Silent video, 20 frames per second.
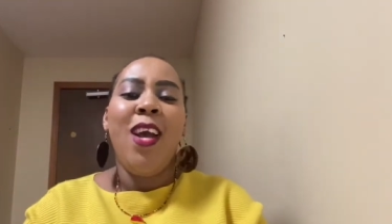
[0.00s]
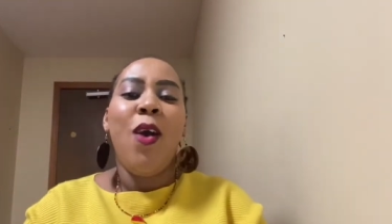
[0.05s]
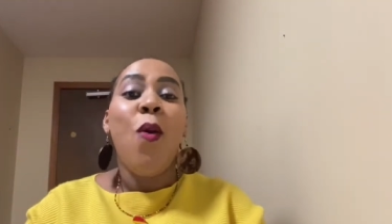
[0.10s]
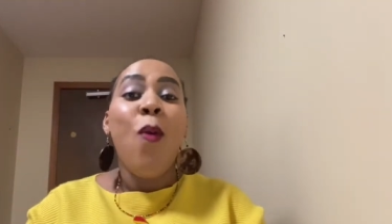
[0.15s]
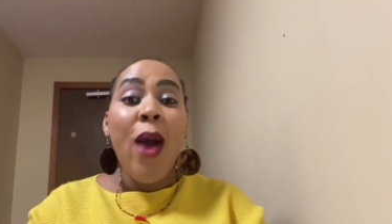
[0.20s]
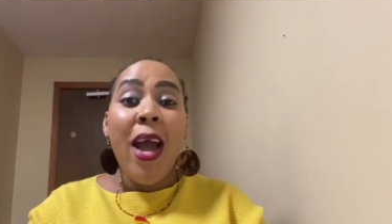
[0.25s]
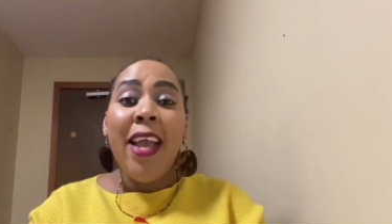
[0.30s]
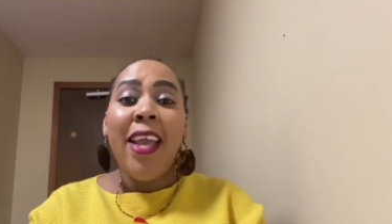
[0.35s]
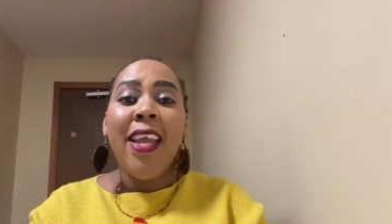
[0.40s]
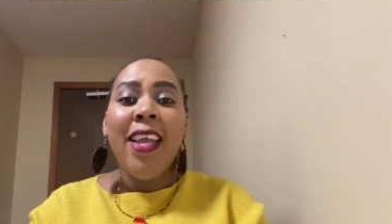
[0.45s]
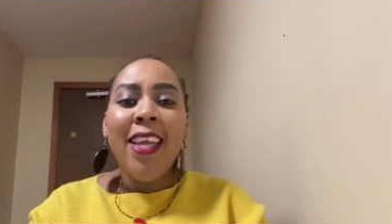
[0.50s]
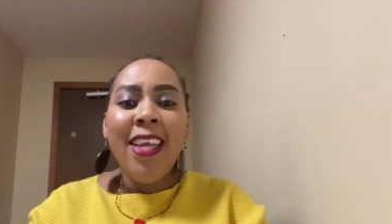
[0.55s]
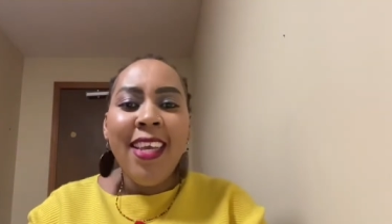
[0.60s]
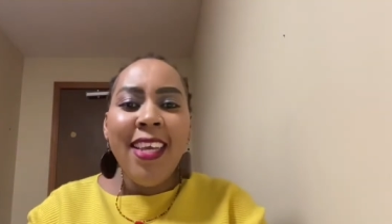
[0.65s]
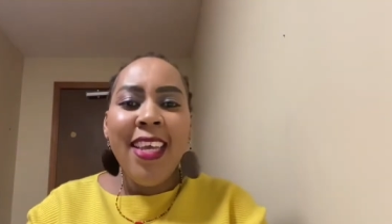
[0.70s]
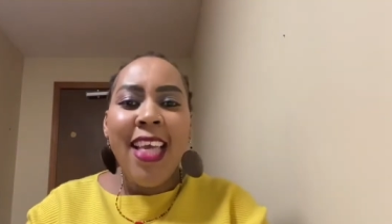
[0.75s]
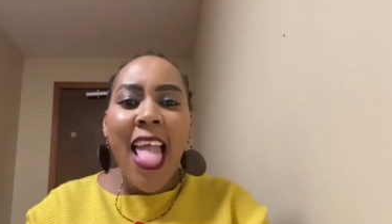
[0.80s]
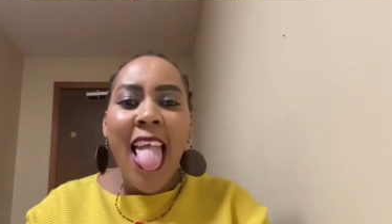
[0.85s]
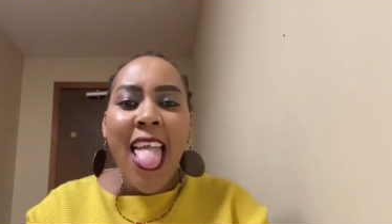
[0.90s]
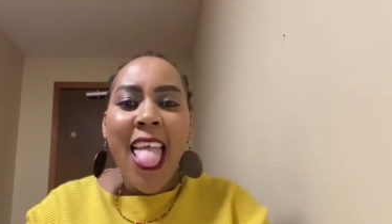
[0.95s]
Why?
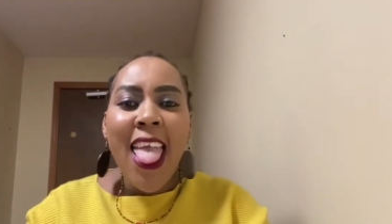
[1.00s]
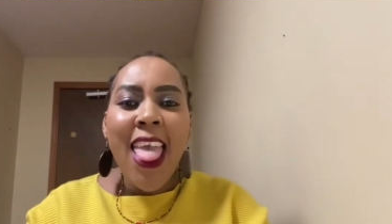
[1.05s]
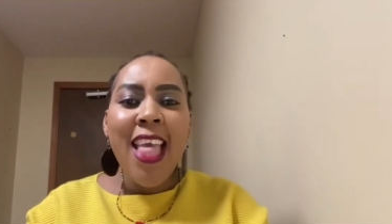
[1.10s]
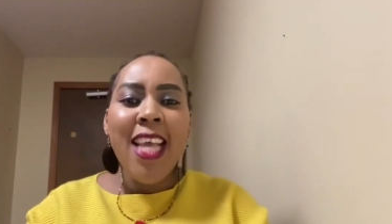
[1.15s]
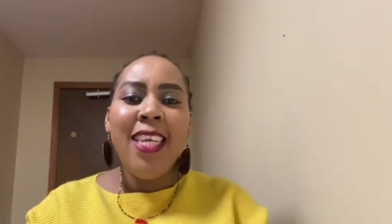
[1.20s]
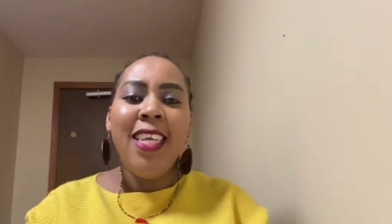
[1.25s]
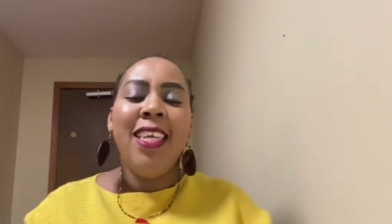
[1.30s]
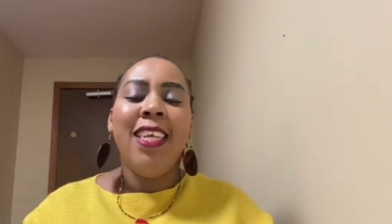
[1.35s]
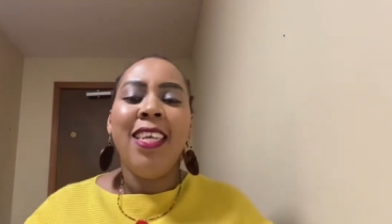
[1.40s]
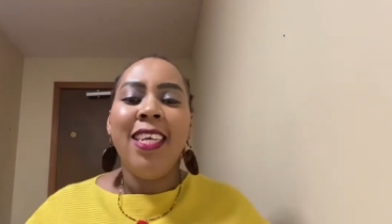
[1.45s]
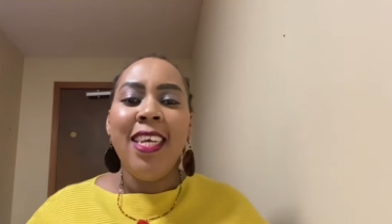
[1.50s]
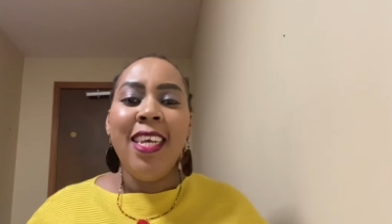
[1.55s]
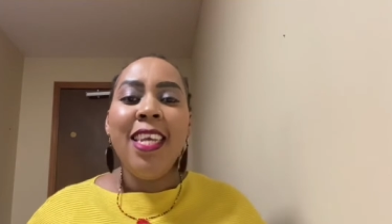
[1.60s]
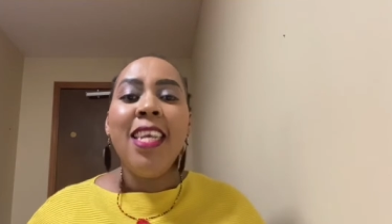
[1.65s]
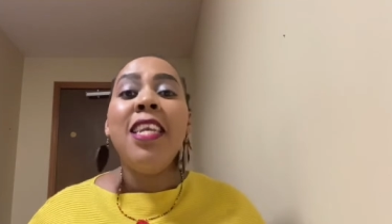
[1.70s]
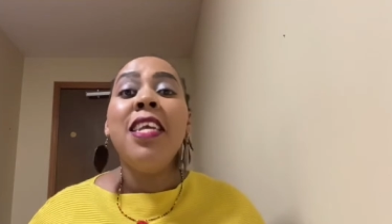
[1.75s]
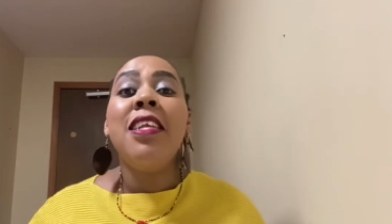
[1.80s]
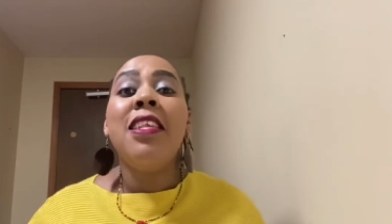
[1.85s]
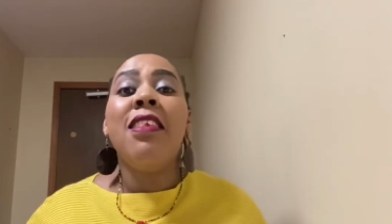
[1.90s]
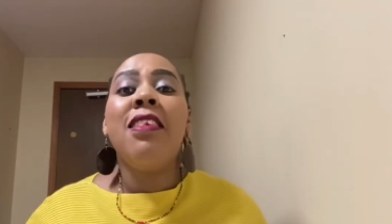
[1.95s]
Hey,
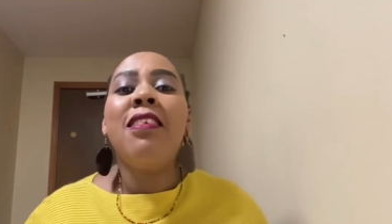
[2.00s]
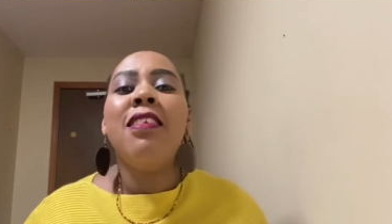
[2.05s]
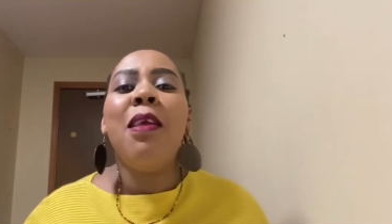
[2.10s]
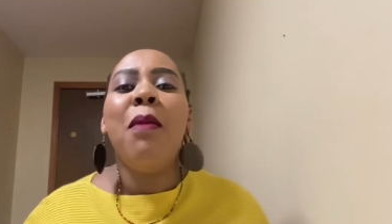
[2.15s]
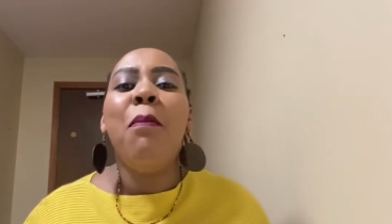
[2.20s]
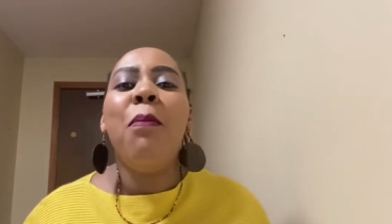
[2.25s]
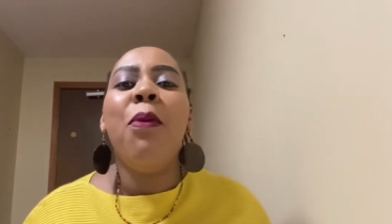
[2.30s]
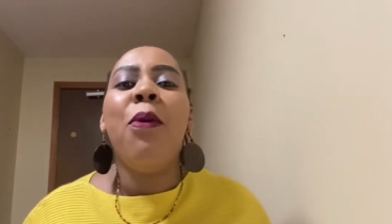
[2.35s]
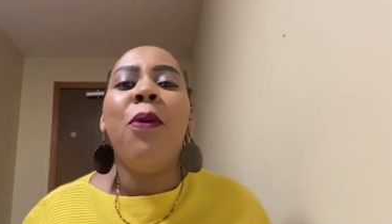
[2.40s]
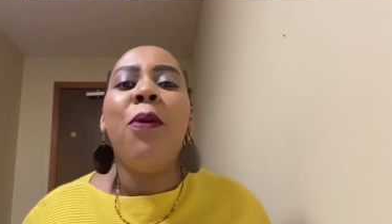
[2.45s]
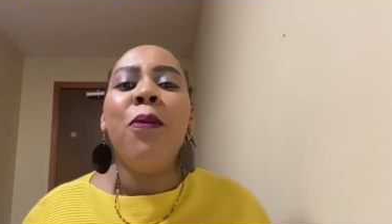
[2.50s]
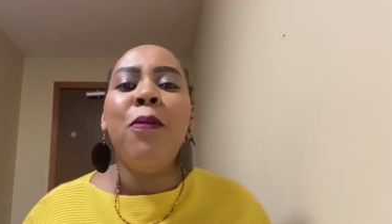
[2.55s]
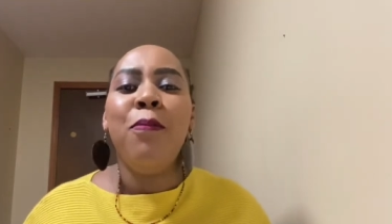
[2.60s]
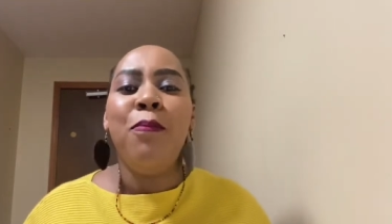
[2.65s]
it's simple.